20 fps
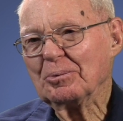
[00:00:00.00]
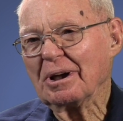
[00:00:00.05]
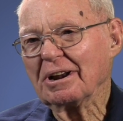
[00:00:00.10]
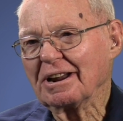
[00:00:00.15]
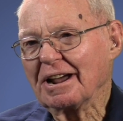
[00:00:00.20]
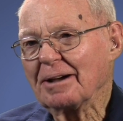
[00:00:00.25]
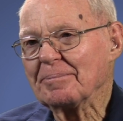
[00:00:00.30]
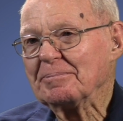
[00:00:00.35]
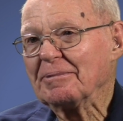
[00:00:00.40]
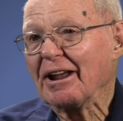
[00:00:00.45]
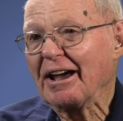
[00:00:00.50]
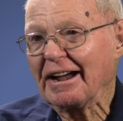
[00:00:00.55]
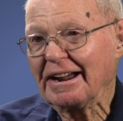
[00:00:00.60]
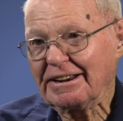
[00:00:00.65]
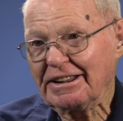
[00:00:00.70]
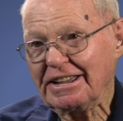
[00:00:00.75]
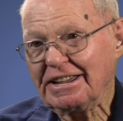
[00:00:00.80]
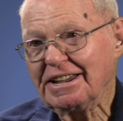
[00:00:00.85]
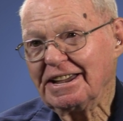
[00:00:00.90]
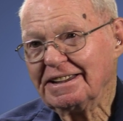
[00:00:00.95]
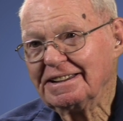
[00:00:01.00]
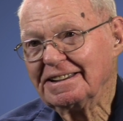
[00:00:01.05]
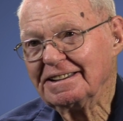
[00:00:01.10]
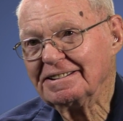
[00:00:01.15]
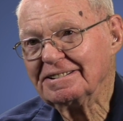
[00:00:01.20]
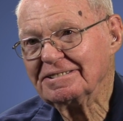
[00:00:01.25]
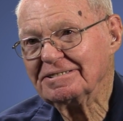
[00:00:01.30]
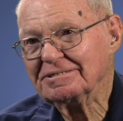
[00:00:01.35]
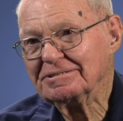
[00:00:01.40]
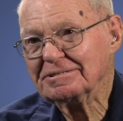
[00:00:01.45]
Well, I'm 90,
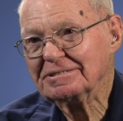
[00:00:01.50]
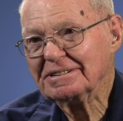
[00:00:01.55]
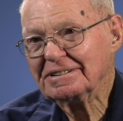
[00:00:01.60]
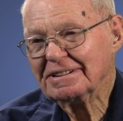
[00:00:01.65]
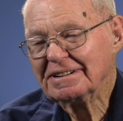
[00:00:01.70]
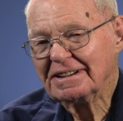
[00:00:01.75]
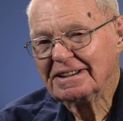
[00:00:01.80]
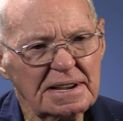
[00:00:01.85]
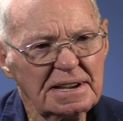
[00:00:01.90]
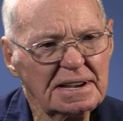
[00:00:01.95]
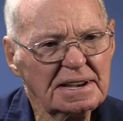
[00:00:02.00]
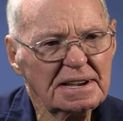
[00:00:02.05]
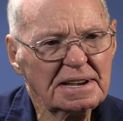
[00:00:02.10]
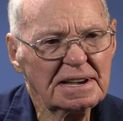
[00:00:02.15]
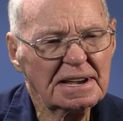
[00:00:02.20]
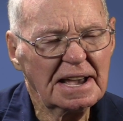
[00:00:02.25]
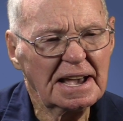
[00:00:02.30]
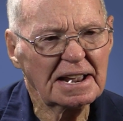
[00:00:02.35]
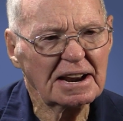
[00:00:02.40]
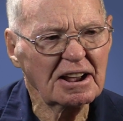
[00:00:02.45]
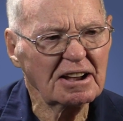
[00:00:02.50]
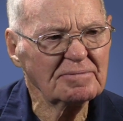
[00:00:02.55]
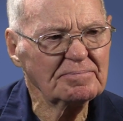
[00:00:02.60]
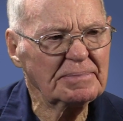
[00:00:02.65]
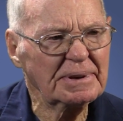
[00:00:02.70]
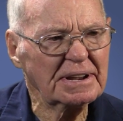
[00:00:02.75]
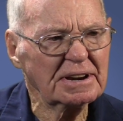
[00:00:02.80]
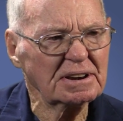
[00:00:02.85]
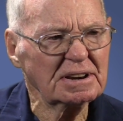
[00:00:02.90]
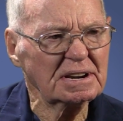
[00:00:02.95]
and I've
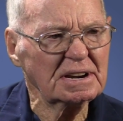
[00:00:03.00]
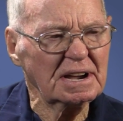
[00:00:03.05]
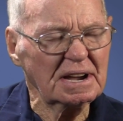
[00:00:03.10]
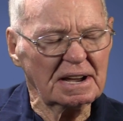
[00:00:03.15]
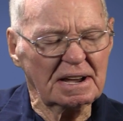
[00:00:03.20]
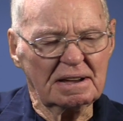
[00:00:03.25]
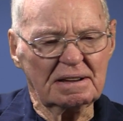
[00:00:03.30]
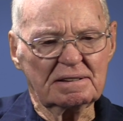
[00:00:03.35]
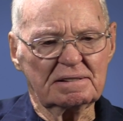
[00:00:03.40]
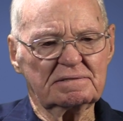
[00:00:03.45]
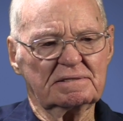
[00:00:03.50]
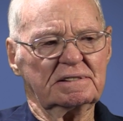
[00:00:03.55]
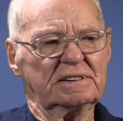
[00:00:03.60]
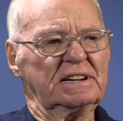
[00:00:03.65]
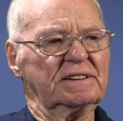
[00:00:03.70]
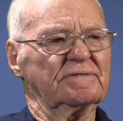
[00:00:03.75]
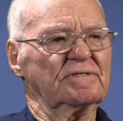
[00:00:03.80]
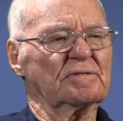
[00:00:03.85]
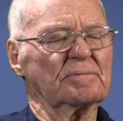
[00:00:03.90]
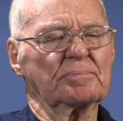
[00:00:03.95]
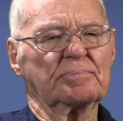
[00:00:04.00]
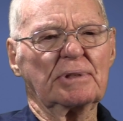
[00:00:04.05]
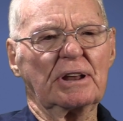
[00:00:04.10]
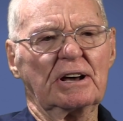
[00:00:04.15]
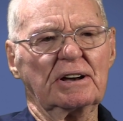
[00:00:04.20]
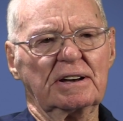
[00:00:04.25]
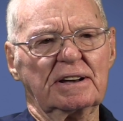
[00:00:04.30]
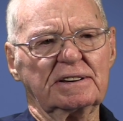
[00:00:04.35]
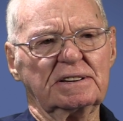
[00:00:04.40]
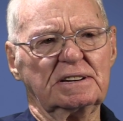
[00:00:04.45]
been giving
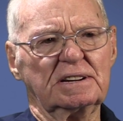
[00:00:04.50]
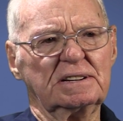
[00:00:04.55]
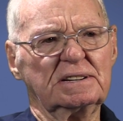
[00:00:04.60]
blood